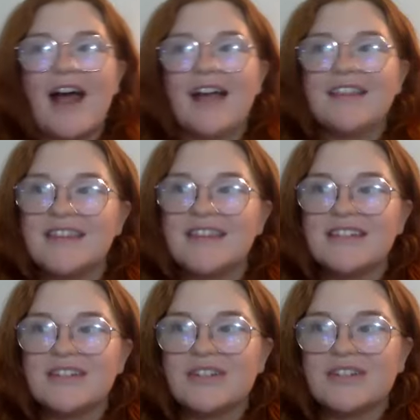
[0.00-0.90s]
I think
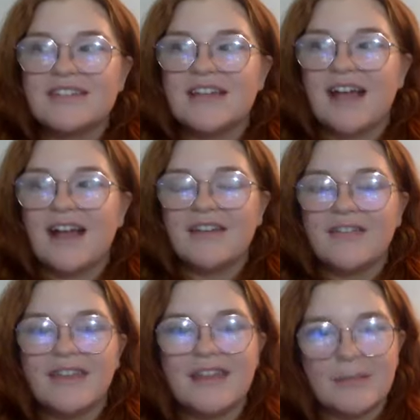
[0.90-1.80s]
it's good to kind
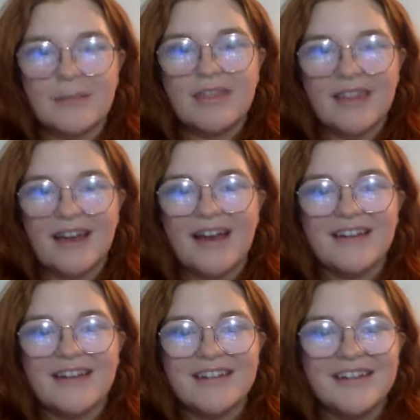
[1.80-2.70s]
of keep
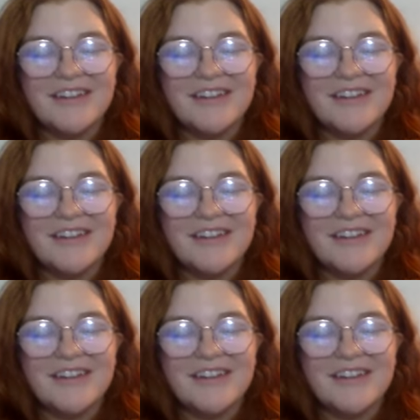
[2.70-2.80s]
that